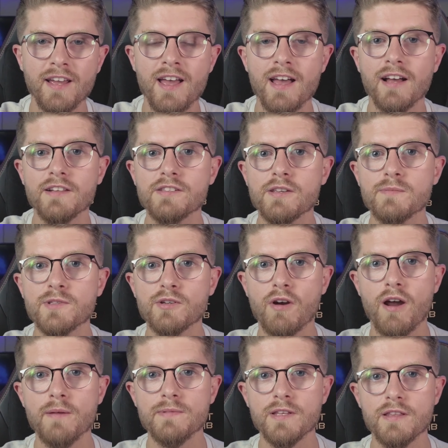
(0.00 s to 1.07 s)
and
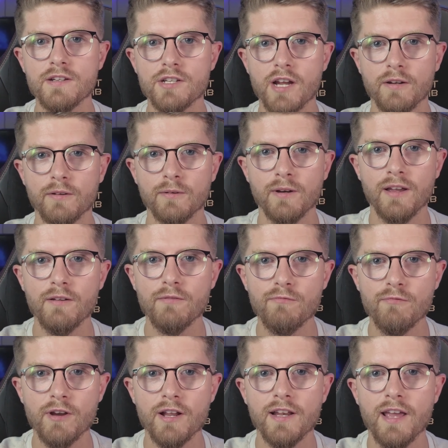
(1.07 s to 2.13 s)
subscribe to the channel. It
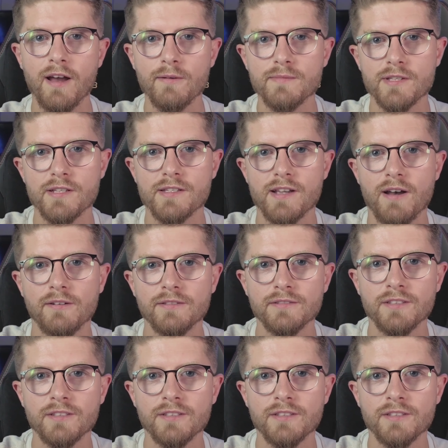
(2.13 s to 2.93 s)
really helps us out.